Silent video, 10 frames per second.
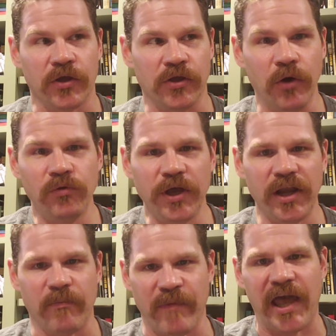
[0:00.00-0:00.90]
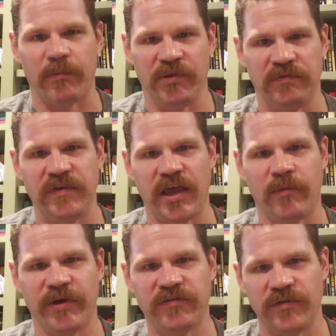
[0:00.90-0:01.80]
Go look at a map and see how
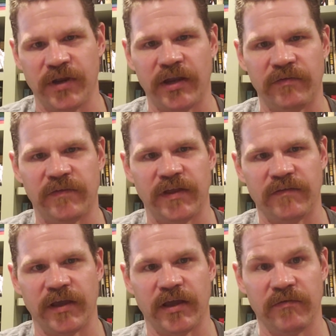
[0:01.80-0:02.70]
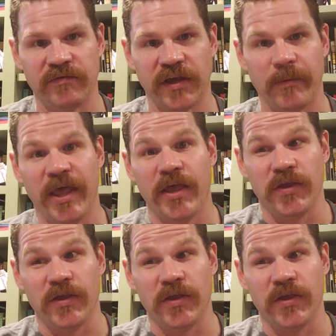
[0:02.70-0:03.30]
much the United States that covers up.